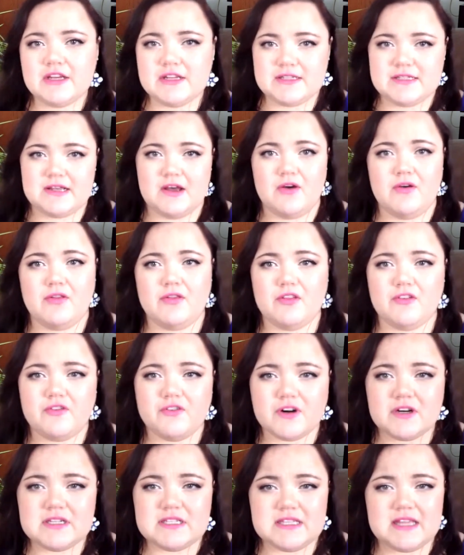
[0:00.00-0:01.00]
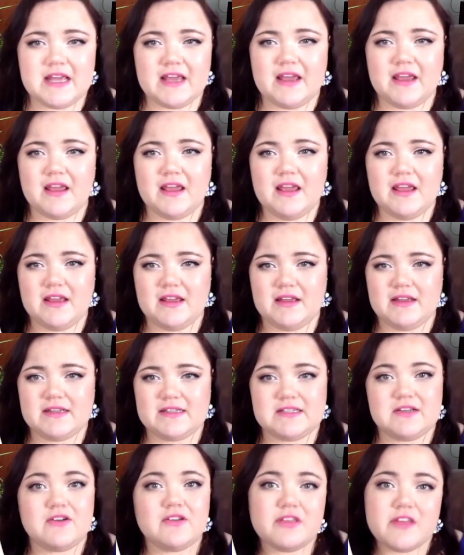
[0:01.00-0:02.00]
So the first thing
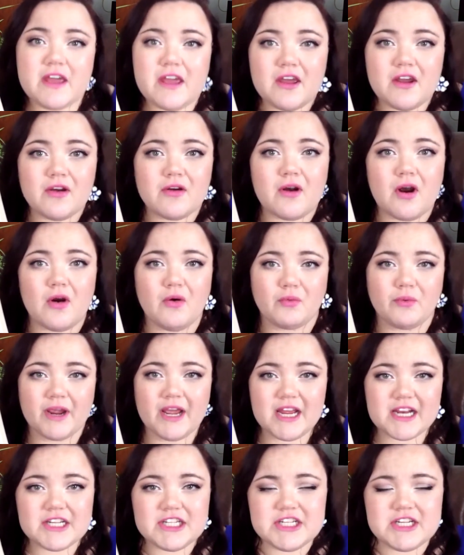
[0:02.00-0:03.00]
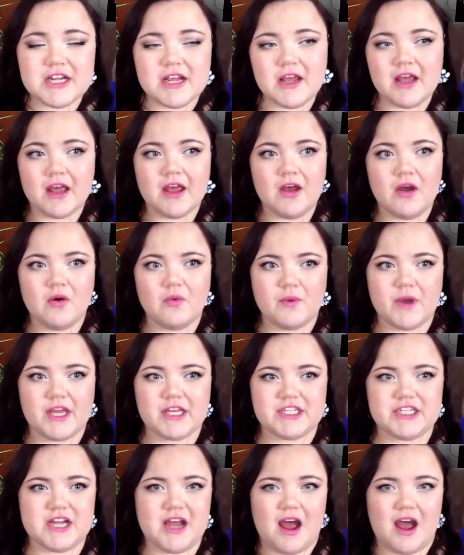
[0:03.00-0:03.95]
is Think and Grow Rich, which